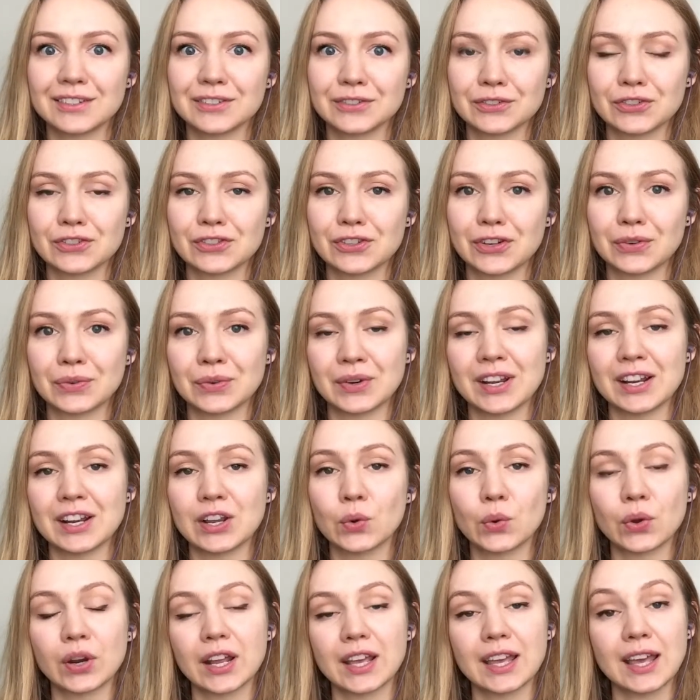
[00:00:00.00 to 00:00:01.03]
start reading
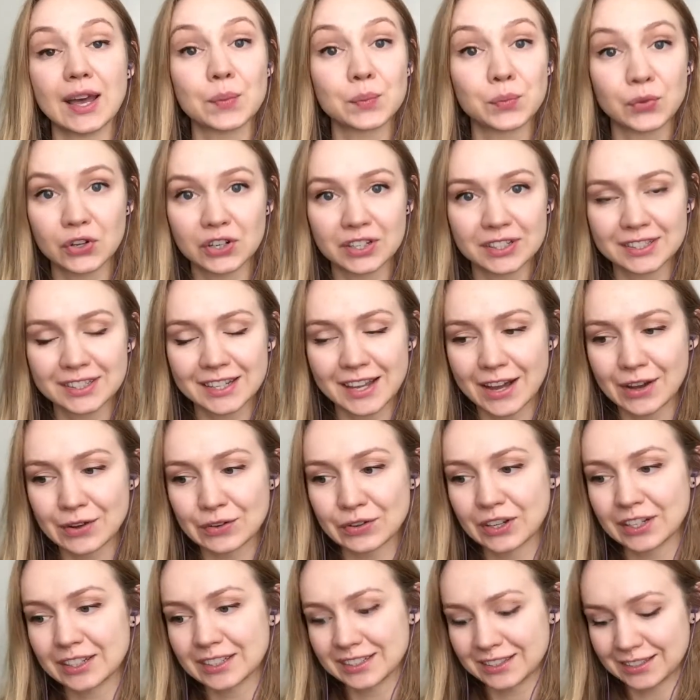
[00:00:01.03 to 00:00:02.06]
one, I can't put it down.
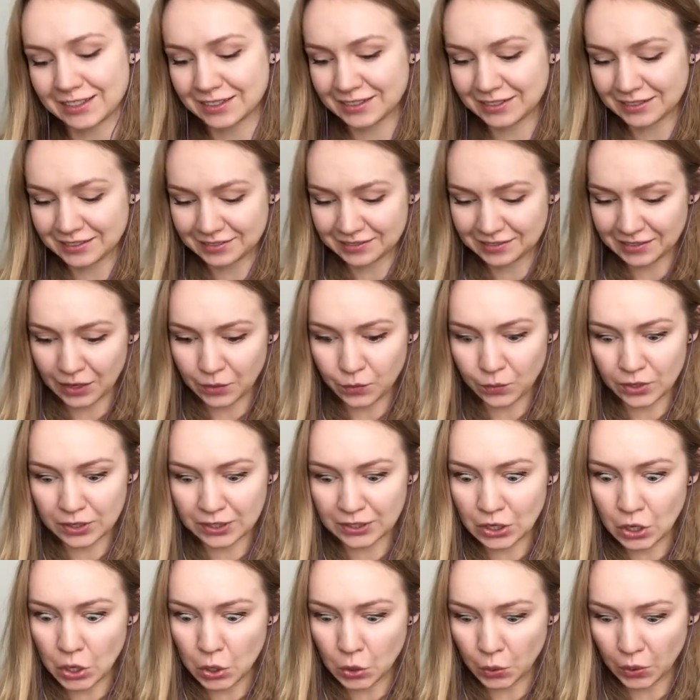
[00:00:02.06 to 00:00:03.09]
I want to
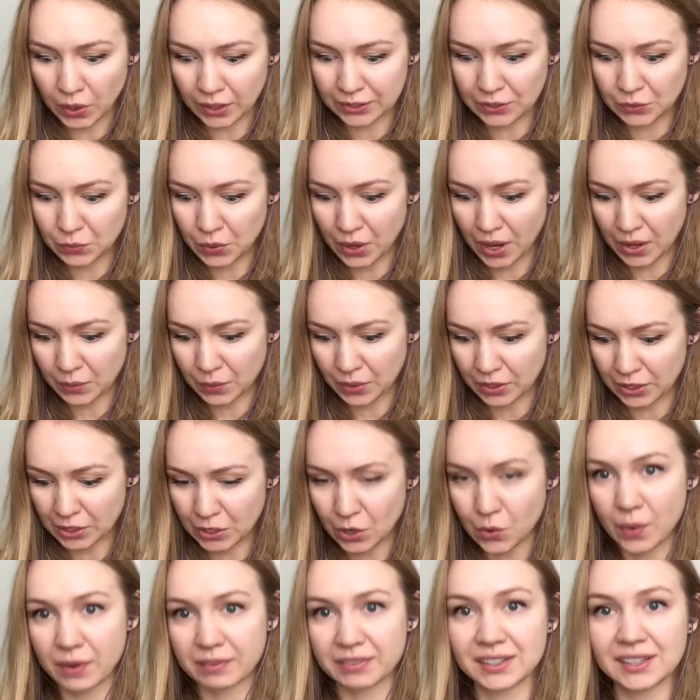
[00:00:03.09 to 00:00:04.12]
know. I want to
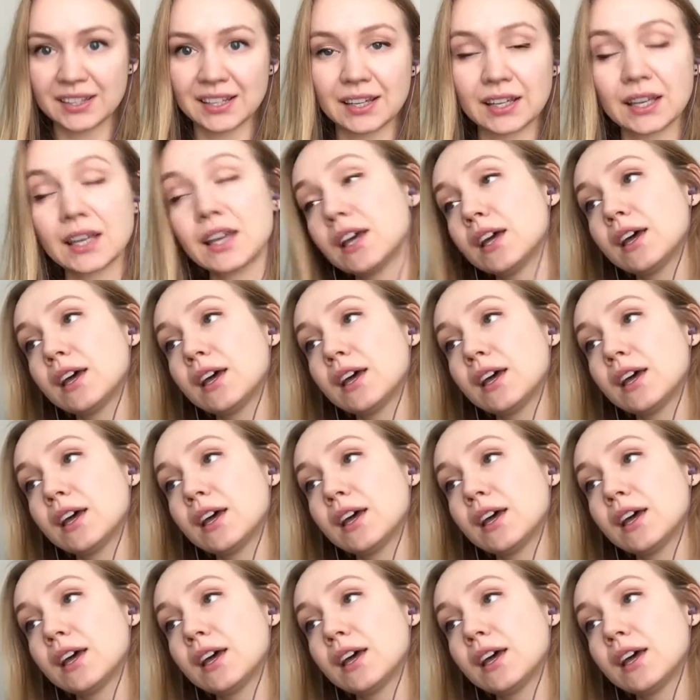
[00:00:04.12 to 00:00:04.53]
know everything.